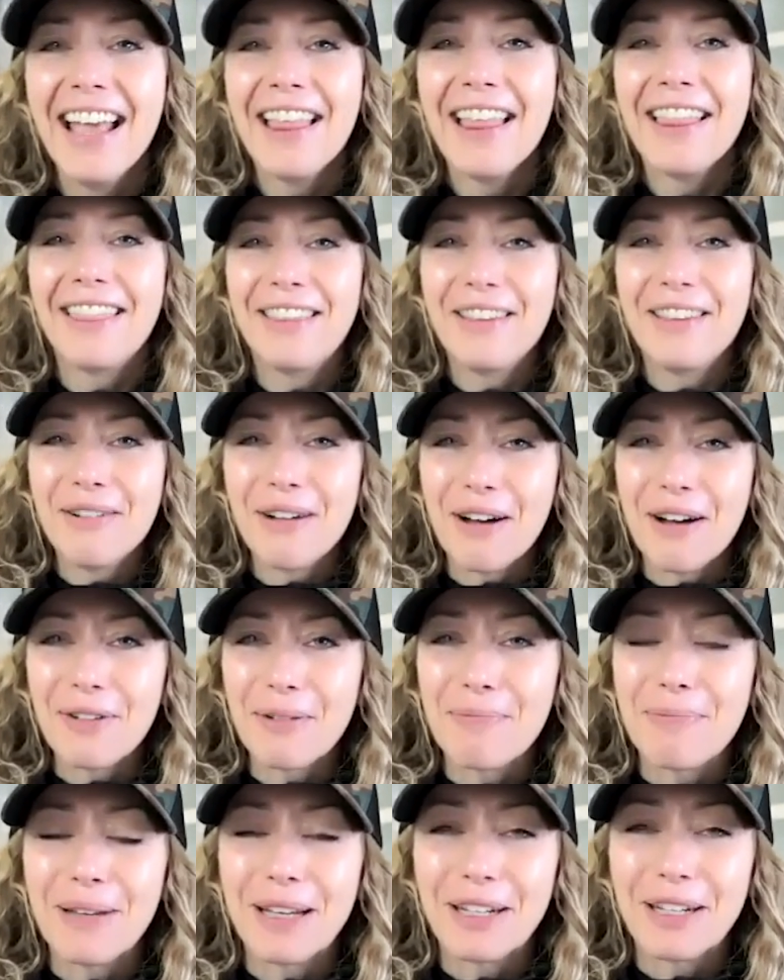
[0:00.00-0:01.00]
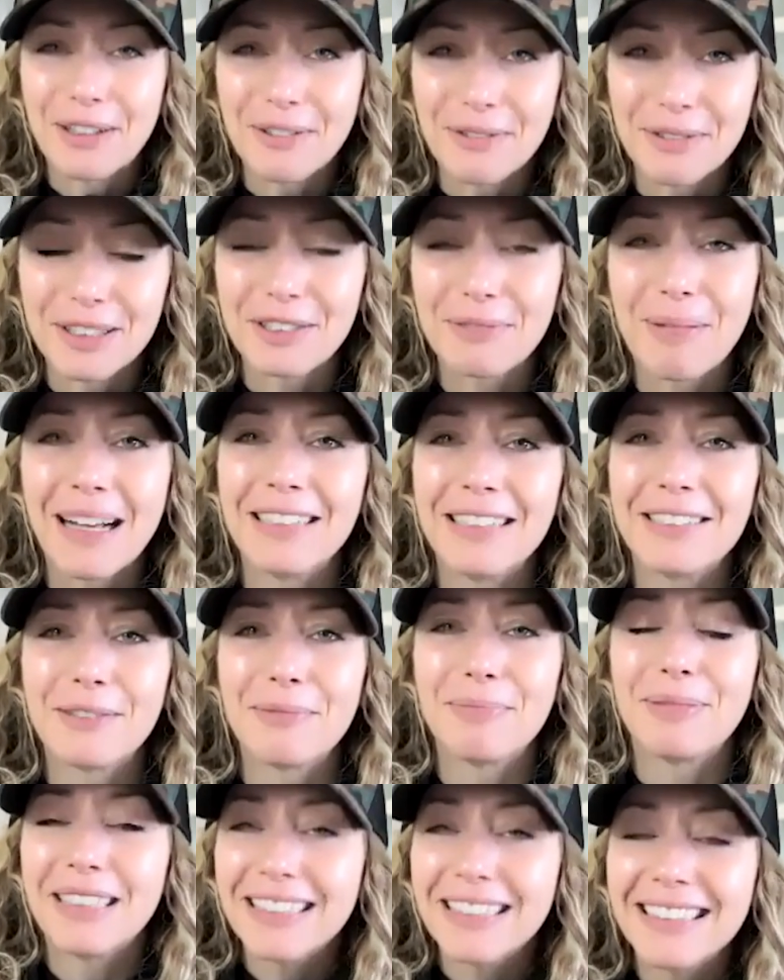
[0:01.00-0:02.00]
You have a bigger
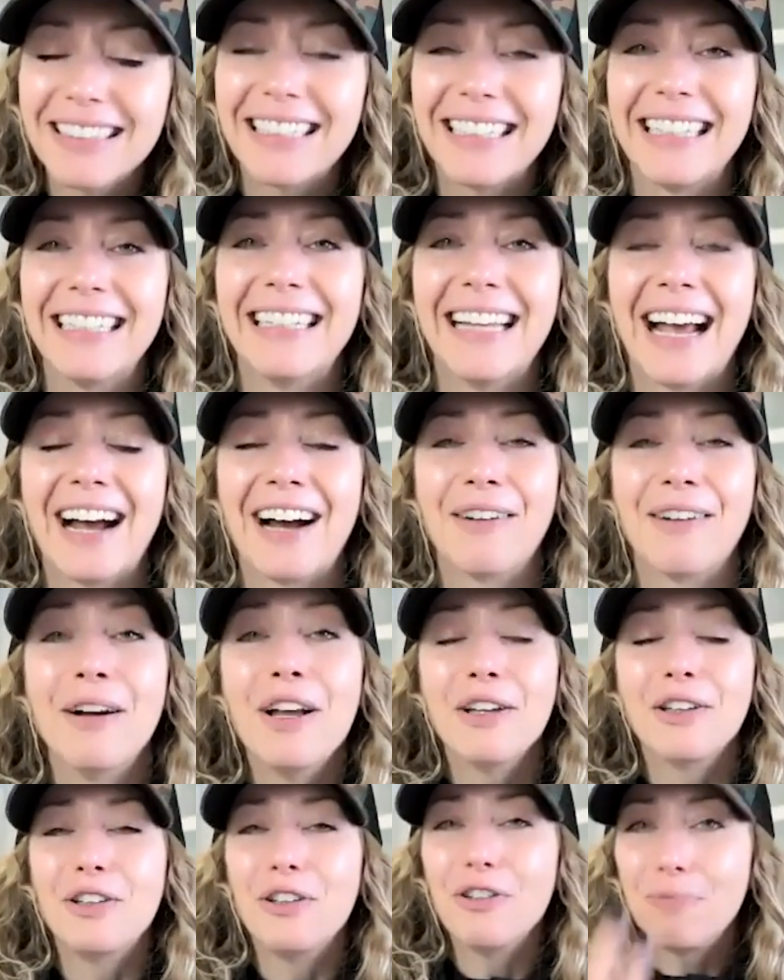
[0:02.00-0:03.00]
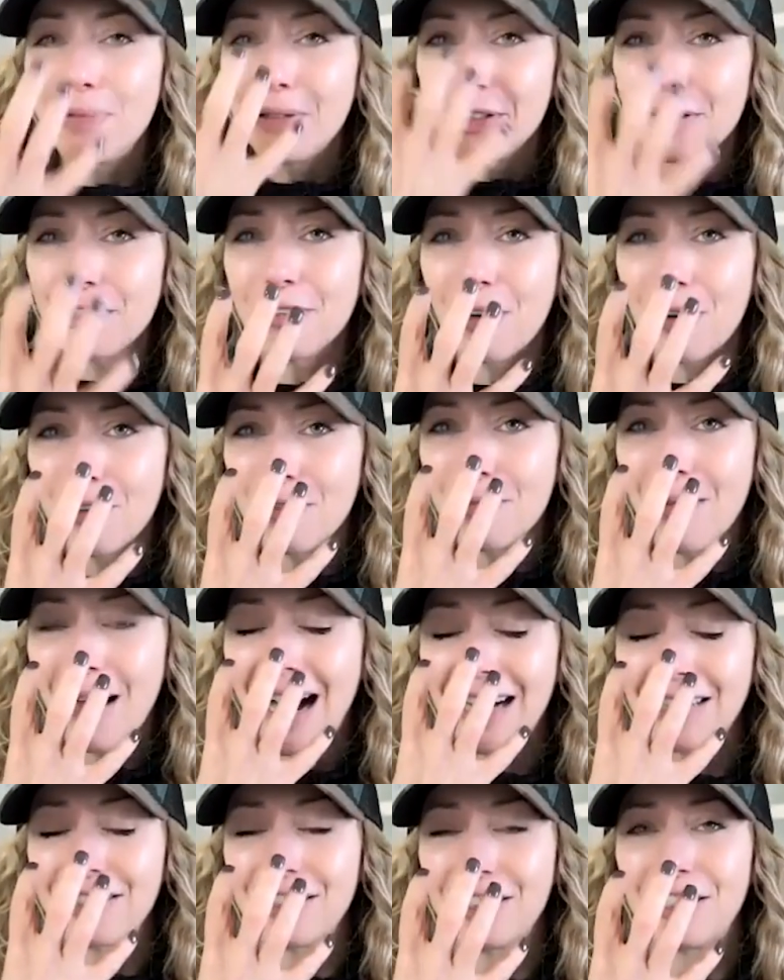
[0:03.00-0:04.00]
responsibility now. You put your own
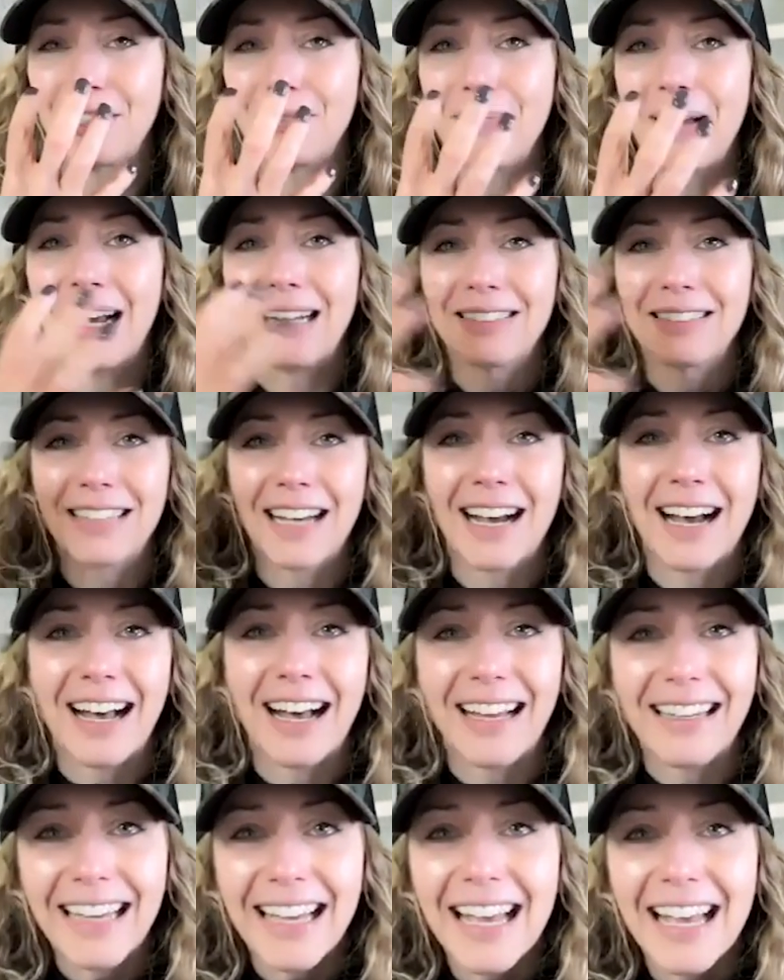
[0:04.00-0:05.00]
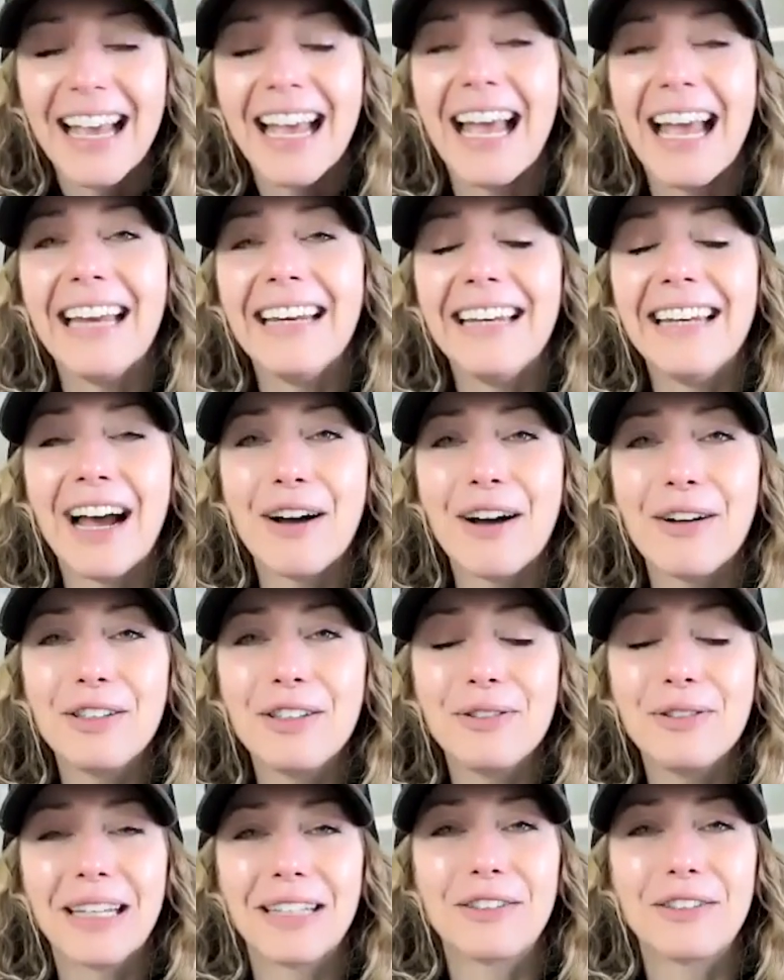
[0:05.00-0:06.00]
oxygen mask on, and now
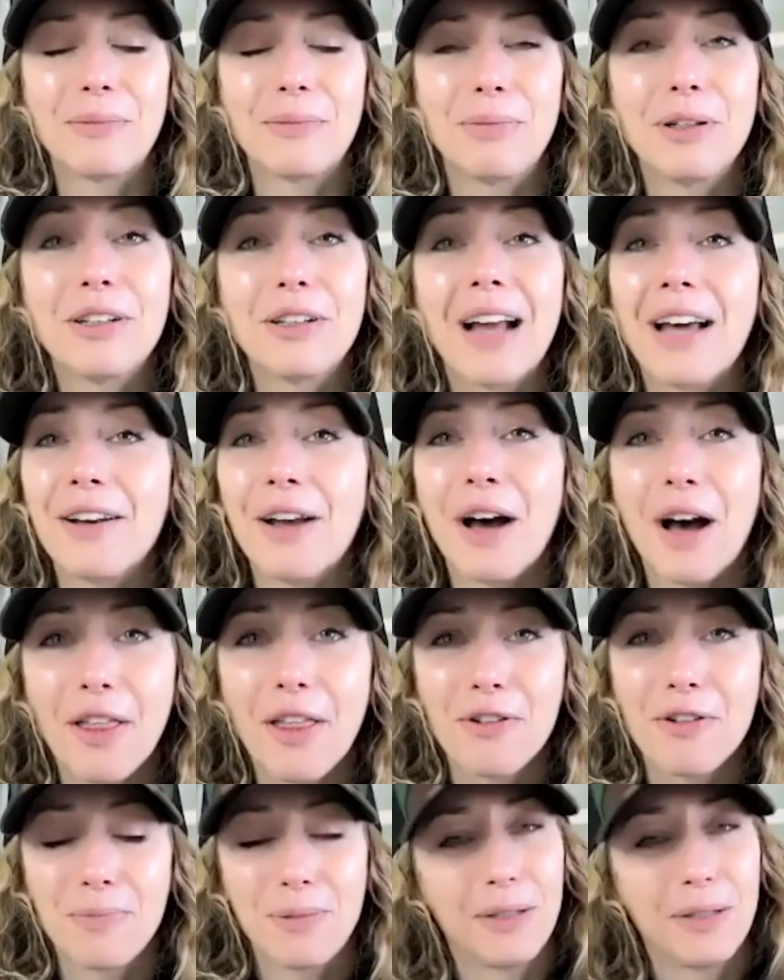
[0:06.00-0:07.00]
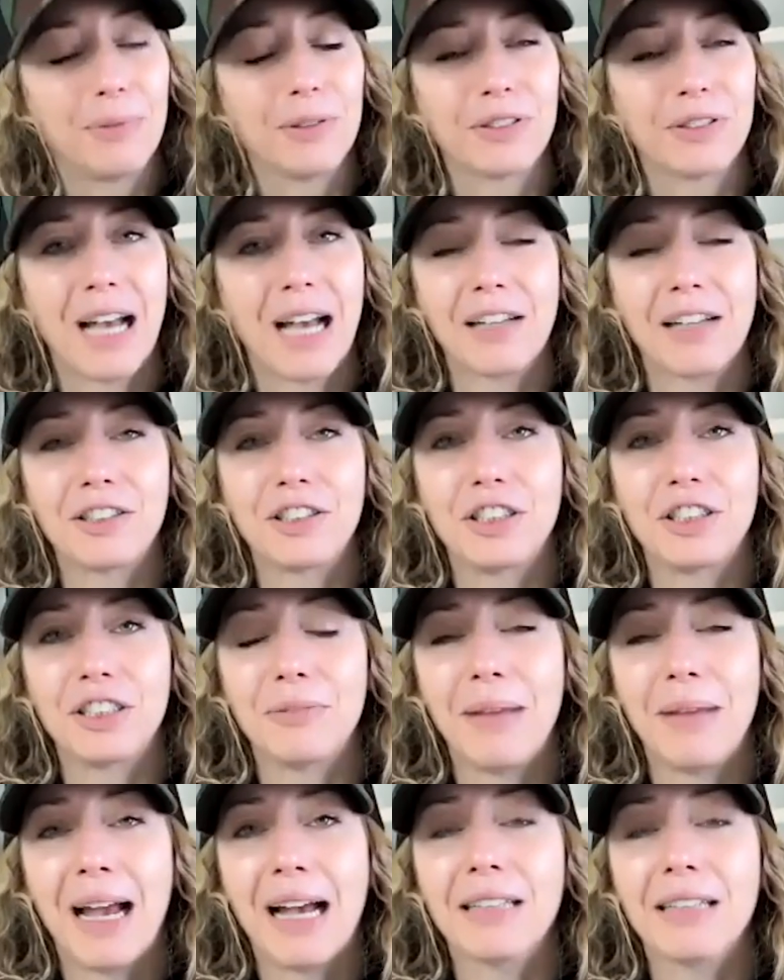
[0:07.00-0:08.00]
you get to put on other people's
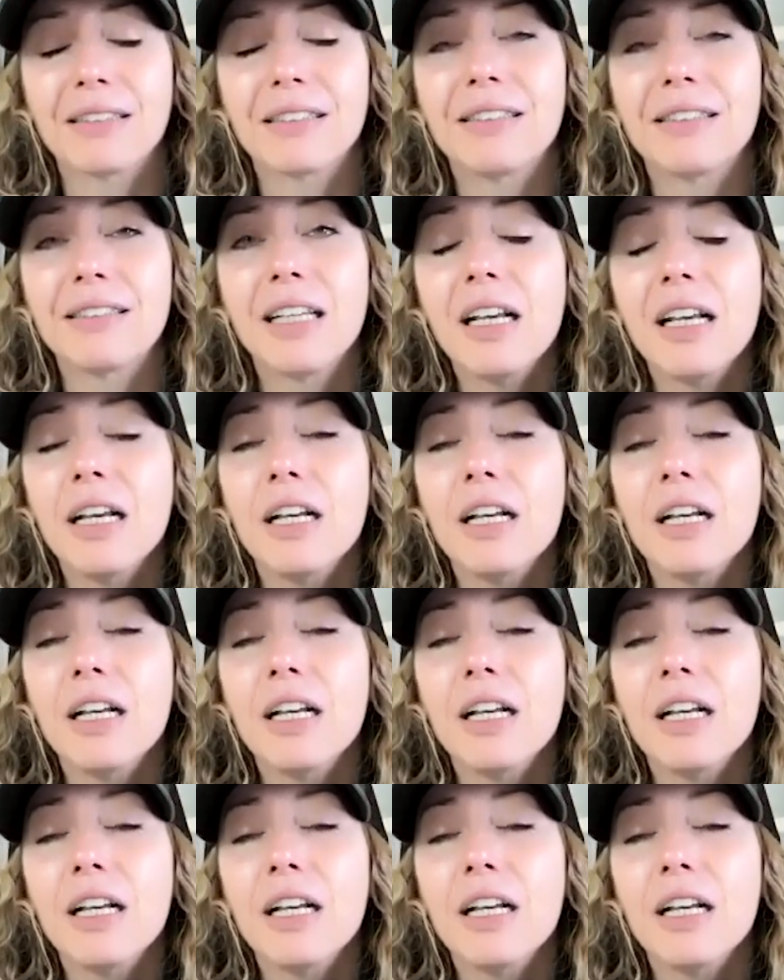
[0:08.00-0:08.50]
oxygen masks.